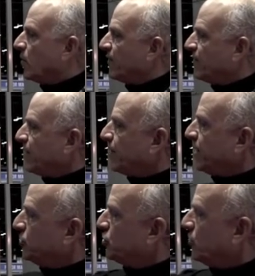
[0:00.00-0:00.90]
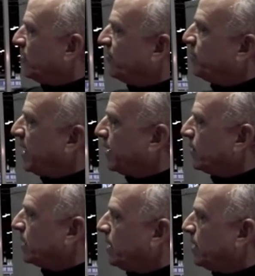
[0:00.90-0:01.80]
We have a very intuitive
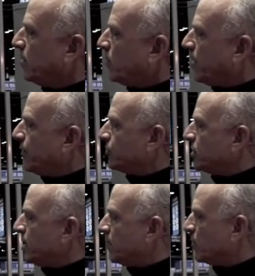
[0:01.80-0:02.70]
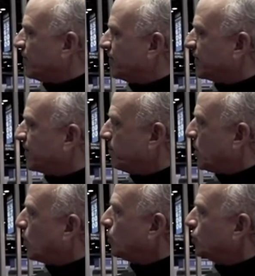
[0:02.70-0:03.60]
panel here where there's a number of different
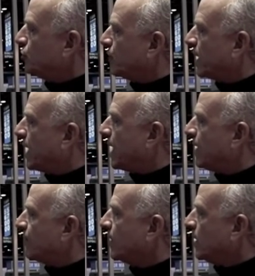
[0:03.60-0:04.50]
modes you can have.